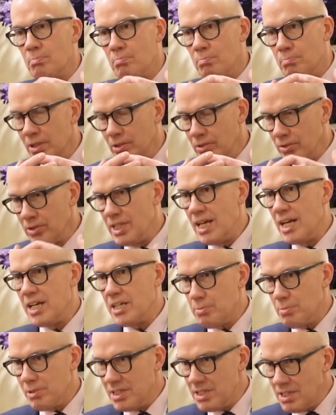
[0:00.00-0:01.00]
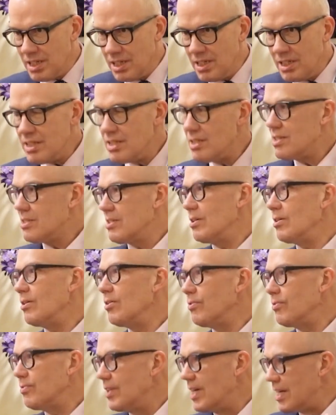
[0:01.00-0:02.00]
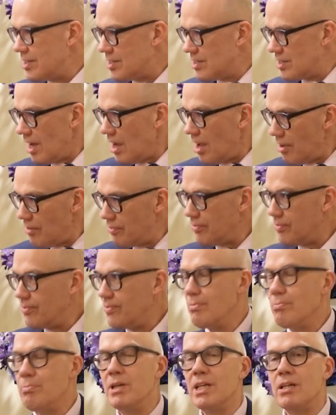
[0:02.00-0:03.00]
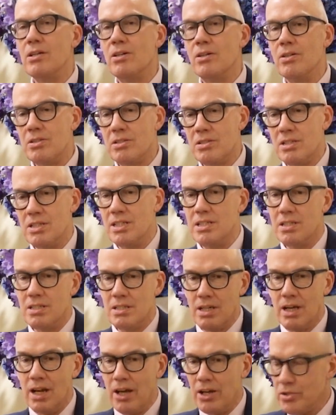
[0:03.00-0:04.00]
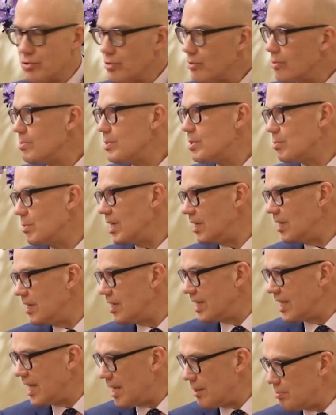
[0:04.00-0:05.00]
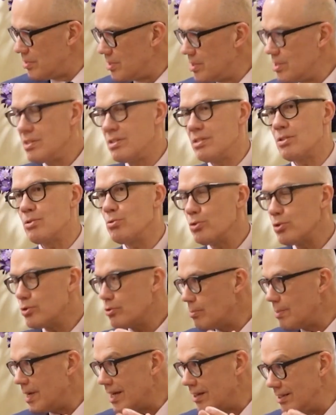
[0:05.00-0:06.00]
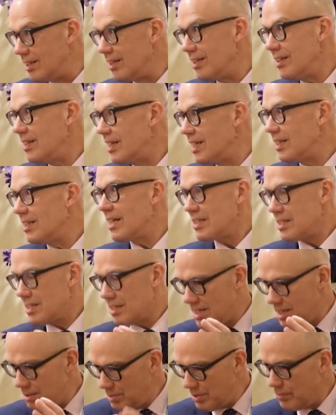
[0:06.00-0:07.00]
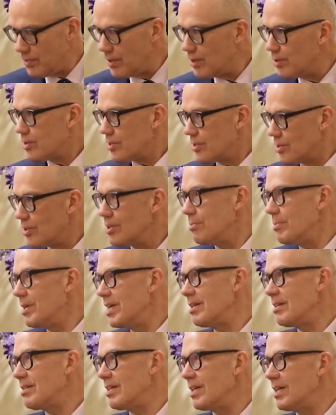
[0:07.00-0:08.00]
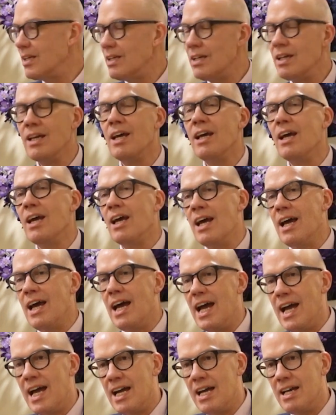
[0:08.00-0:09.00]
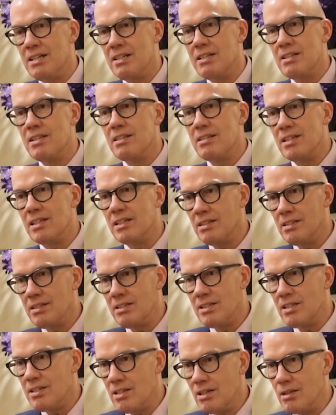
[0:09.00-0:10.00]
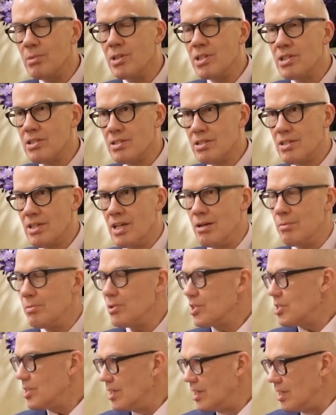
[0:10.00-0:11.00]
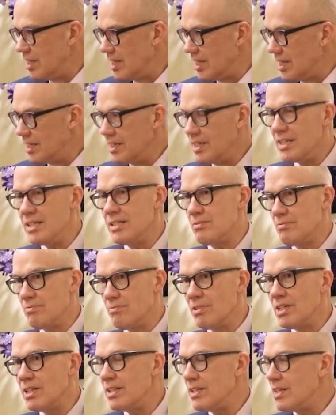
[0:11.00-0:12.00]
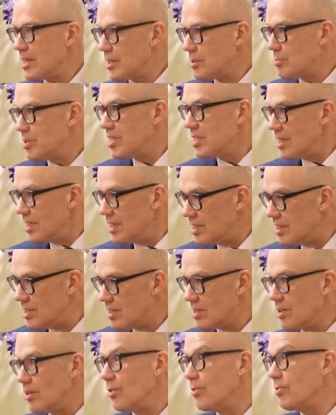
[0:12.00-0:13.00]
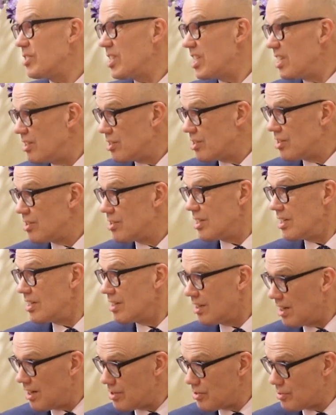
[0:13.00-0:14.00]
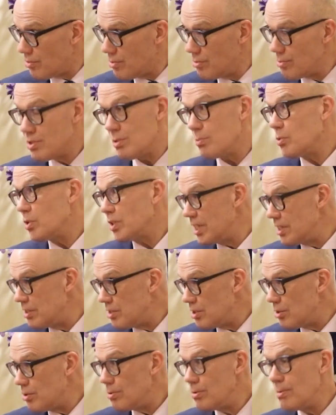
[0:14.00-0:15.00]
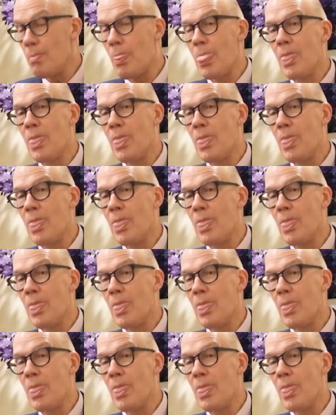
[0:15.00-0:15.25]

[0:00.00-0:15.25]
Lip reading: build the expertise of their staff, because it's classrooms where learning happens. Schools are about learning. Let's keep the focus on the main thing. And the thing that determines how much learning is really the expertise of teachers in classrooms and what they do.